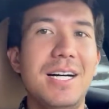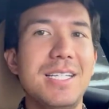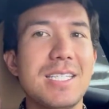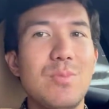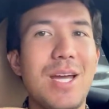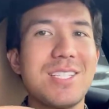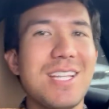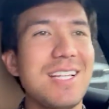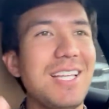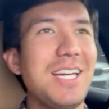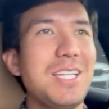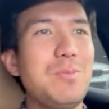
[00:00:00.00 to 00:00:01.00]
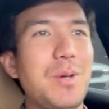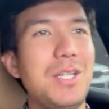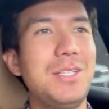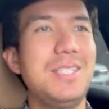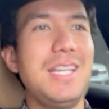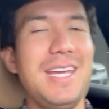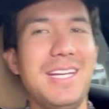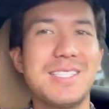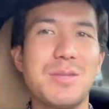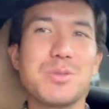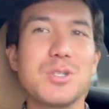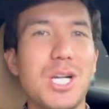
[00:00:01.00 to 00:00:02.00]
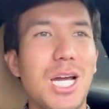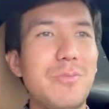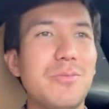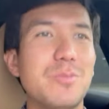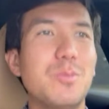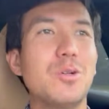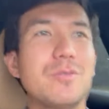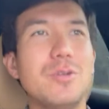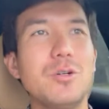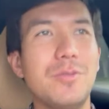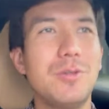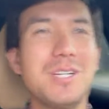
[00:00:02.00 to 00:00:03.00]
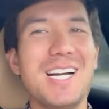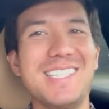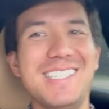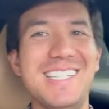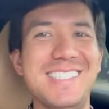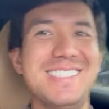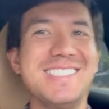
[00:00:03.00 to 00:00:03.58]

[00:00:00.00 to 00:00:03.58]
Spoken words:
Smash that like button and subscribe for more Volvo content.